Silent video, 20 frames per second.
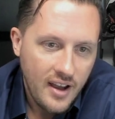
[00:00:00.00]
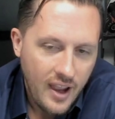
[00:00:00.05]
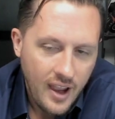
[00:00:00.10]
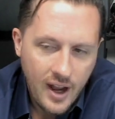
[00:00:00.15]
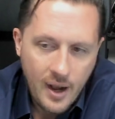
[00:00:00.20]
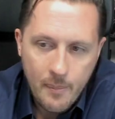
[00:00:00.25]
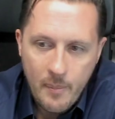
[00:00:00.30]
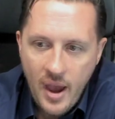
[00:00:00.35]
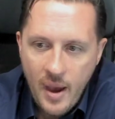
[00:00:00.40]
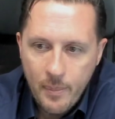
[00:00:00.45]

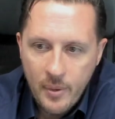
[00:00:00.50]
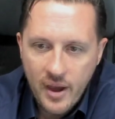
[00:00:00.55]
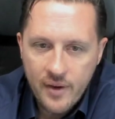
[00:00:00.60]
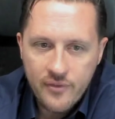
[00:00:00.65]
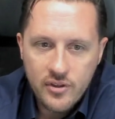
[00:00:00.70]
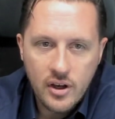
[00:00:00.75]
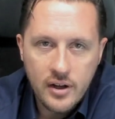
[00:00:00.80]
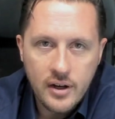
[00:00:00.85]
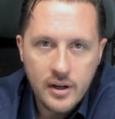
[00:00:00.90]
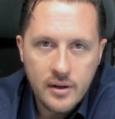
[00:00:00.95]
and I'm happy I've
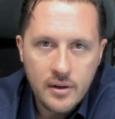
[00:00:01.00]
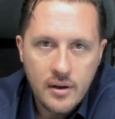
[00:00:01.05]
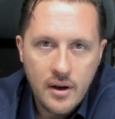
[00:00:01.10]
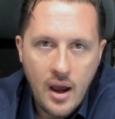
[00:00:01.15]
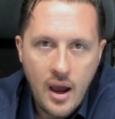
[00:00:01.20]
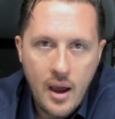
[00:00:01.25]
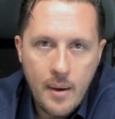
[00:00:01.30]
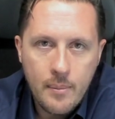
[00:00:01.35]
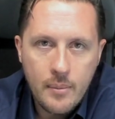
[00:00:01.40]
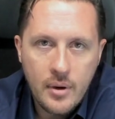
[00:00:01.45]
done it.
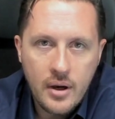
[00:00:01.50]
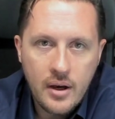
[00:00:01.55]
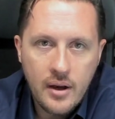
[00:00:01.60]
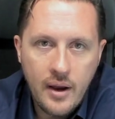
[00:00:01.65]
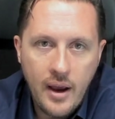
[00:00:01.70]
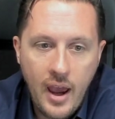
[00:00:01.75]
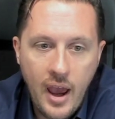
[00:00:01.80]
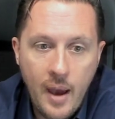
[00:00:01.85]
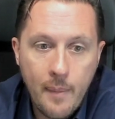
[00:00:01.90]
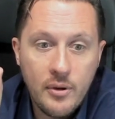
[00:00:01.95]
I'm uh,
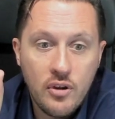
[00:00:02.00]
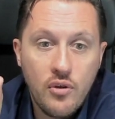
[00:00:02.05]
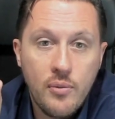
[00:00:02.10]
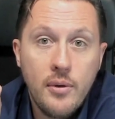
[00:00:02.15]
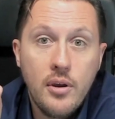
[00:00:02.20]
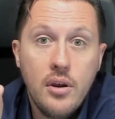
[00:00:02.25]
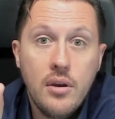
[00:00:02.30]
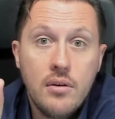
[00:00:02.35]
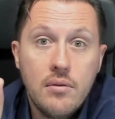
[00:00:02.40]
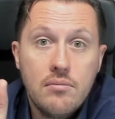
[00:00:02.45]
happy to
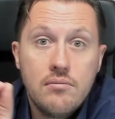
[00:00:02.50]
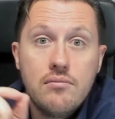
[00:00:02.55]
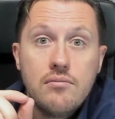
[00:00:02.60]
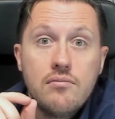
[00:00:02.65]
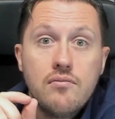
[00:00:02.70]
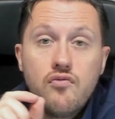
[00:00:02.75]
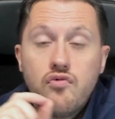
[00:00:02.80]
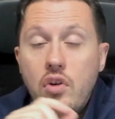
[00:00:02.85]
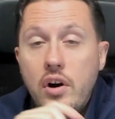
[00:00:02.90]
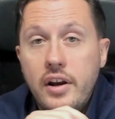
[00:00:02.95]
be
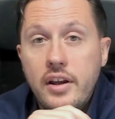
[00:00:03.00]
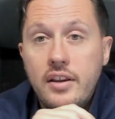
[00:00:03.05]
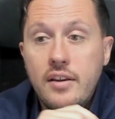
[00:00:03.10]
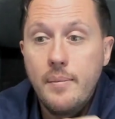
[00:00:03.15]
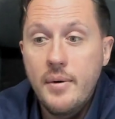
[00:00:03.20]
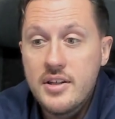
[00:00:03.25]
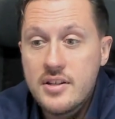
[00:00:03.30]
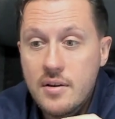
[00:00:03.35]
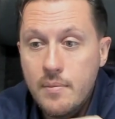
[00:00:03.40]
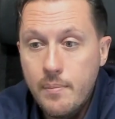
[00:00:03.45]
running the
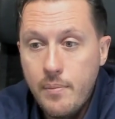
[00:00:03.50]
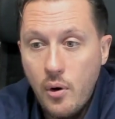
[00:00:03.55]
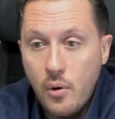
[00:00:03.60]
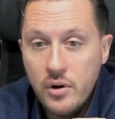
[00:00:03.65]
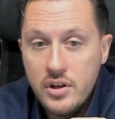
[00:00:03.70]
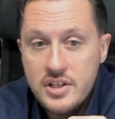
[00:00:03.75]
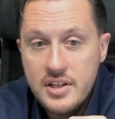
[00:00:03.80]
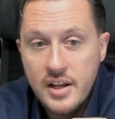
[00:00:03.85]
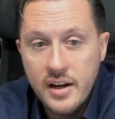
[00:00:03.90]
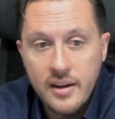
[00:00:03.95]
best
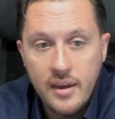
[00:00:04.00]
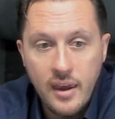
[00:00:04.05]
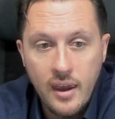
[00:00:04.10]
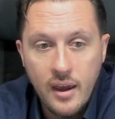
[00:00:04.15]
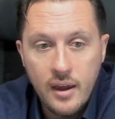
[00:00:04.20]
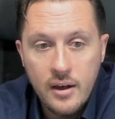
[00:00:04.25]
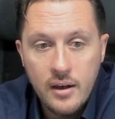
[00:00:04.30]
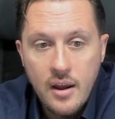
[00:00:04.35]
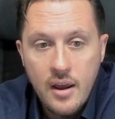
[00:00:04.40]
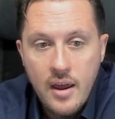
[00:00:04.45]
components that I
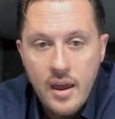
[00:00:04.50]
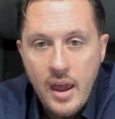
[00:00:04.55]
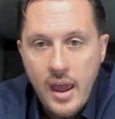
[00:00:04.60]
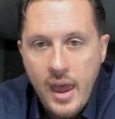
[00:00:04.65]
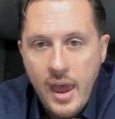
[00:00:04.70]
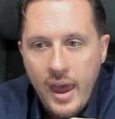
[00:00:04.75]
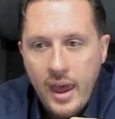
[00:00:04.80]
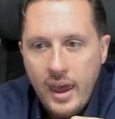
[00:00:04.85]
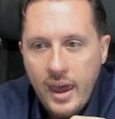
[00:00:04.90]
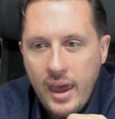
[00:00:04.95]
can,
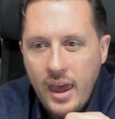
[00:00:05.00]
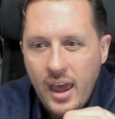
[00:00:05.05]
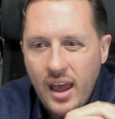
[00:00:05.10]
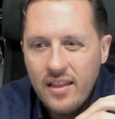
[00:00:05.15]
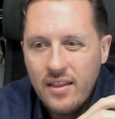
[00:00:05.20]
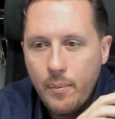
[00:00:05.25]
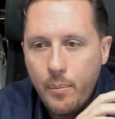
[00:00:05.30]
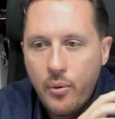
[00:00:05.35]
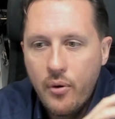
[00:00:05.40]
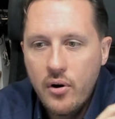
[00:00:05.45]

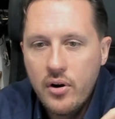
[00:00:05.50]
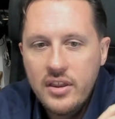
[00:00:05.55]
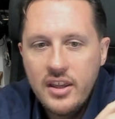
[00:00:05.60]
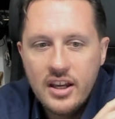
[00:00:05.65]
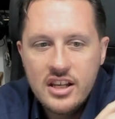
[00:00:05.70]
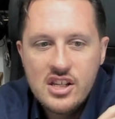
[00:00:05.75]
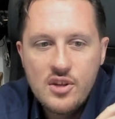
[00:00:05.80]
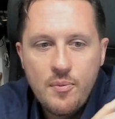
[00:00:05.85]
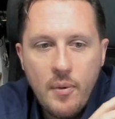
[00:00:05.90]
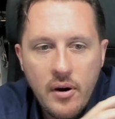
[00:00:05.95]
and the the
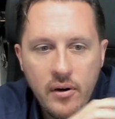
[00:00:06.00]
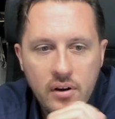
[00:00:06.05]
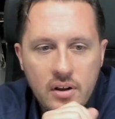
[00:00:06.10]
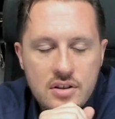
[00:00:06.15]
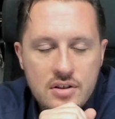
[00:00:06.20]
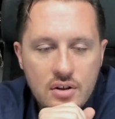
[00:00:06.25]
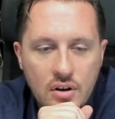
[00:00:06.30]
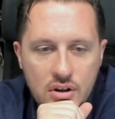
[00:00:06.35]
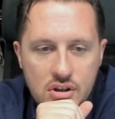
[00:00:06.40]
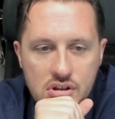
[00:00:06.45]

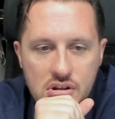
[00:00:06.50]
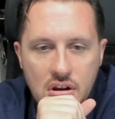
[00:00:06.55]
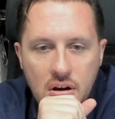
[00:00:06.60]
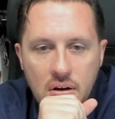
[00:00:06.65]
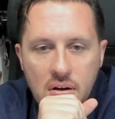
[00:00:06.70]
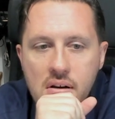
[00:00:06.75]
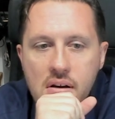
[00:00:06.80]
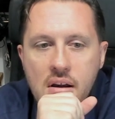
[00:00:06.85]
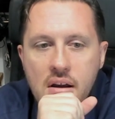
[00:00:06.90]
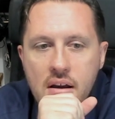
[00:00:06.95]
experience
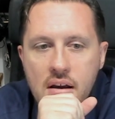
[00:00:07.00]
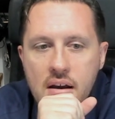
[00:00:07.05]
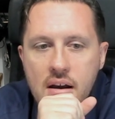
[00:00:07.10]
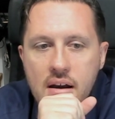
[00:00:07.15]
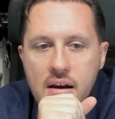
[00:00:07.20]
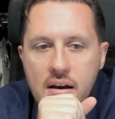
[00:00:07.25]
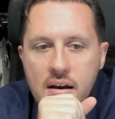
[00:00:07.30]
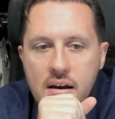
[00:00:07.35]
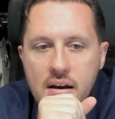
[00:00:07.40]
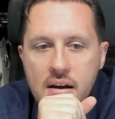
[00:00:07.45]
also
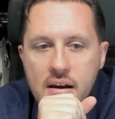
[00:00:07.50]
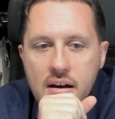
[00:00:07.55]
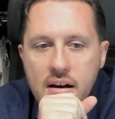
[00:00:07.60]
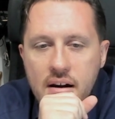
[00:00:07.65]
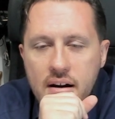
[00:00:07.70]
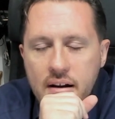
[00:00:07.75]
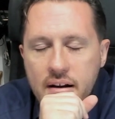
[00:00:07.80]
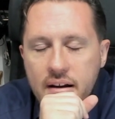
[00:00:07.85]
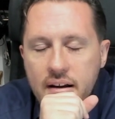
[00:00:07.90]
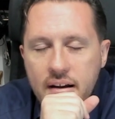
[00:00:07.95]

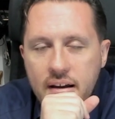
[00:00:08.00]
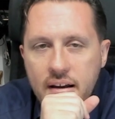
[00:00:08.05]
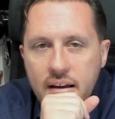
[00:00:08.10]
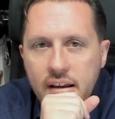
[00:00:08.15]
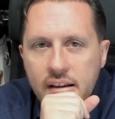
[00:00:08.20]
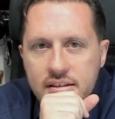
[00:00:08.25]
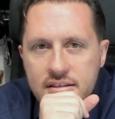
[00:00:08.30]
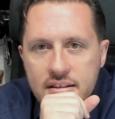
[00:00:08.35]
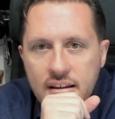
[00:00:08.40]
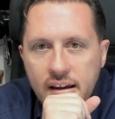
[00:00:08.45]

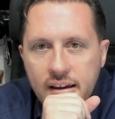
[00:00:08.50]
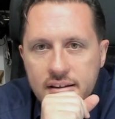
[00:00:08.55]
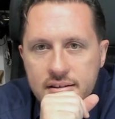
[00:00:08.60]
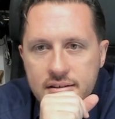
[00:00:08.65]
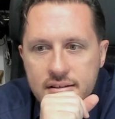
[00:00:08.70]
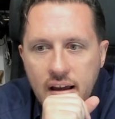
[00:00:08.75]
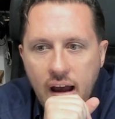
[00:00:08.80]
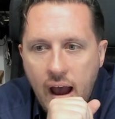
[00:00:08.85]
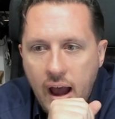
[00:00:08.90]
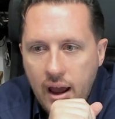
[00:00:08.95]
it's
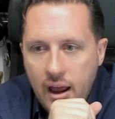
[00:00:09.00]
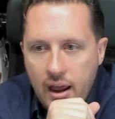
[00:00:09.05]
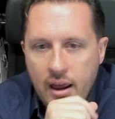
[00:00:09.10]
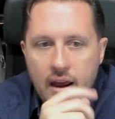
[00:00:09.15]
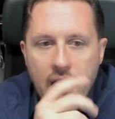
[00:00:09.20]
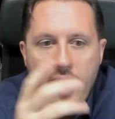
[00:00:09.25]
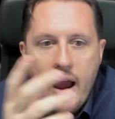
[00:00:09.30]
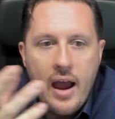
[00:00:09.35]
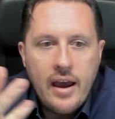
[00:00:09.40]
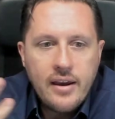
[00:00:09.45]
nice. I,
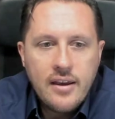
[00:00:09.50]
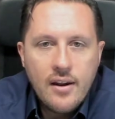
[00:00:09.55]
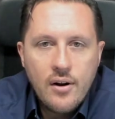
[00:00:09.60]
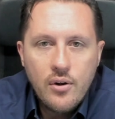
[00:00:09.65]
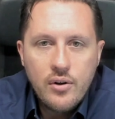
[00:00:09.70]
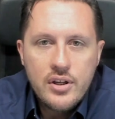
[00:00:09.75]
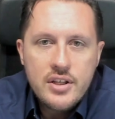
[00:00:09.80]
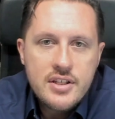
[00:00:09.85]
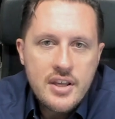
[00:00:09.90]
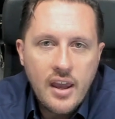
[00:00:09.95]
I can
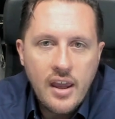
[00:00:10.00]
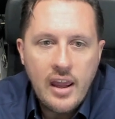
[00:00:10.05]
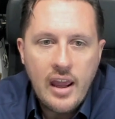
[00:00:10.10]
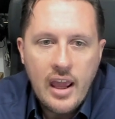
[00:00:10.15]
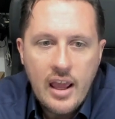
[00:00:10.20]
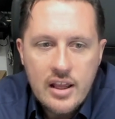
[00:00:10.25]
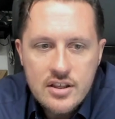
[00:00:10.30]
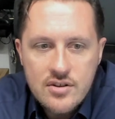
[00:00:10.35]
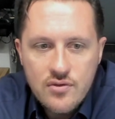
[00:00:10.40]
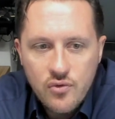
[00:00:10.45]
only say
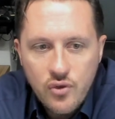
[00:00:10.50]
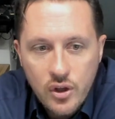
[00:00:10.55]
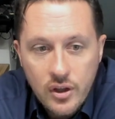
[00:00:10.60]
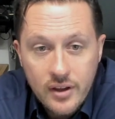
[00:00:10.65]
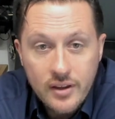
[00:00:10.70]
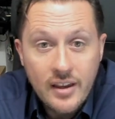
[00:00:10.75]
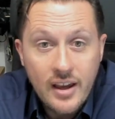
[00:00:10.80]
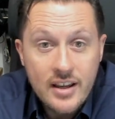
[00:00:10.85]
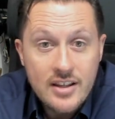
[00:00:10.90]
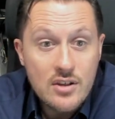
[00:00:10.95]
it's
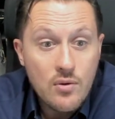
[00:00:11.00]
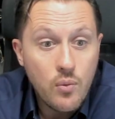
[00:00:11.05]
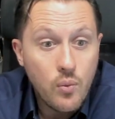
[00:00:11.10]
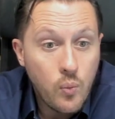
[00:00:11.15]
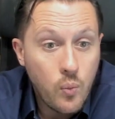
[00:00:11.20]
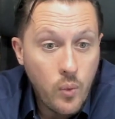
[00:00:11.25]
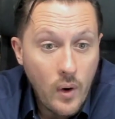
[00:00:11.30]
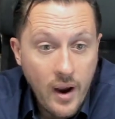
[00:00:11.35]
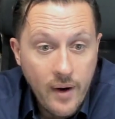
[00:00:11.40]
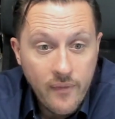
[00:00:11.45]
really nice.
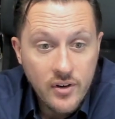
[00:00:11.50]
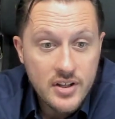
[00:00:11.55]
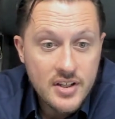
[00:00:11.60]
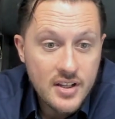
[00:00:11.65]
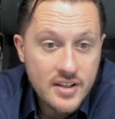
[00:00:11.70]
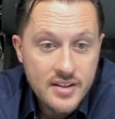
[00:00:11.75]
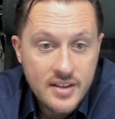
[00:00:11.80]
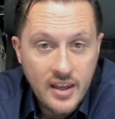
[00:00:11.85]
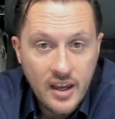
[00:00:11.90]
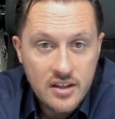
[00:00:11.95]
Ever
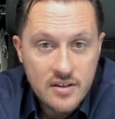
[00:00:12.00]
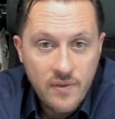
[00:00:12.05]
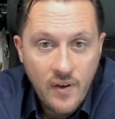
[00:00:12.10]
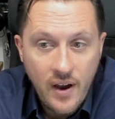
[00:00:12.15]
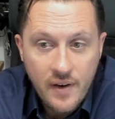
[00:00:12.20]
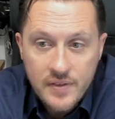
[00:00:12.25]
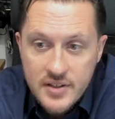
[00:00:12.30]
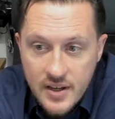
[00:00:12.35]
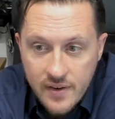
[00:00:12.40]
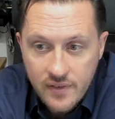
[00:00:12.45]
since the
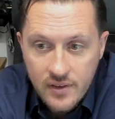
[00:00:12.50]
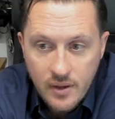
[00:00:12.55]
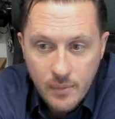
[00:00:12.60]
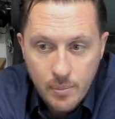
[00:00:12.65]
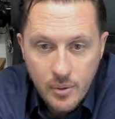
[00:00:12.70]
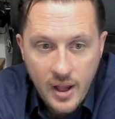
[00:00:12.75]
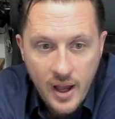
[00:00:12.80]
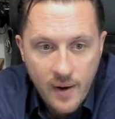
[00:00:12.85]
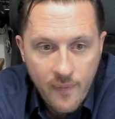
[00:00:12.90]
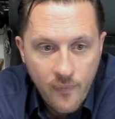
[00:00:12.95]
X570
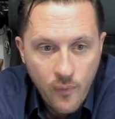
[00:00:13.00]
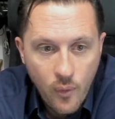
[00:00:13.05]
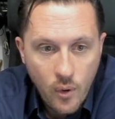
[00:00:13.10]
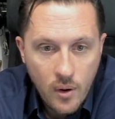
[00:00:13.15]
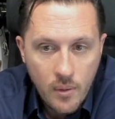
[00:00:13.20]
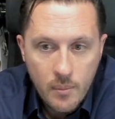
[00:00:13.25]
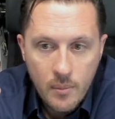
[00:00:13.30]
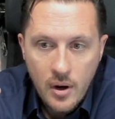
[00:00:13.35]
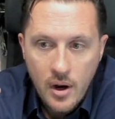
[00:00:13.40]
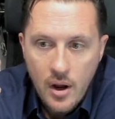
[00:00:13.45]

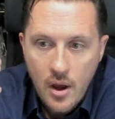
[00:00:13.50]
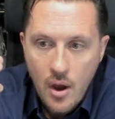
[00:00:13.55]
platform,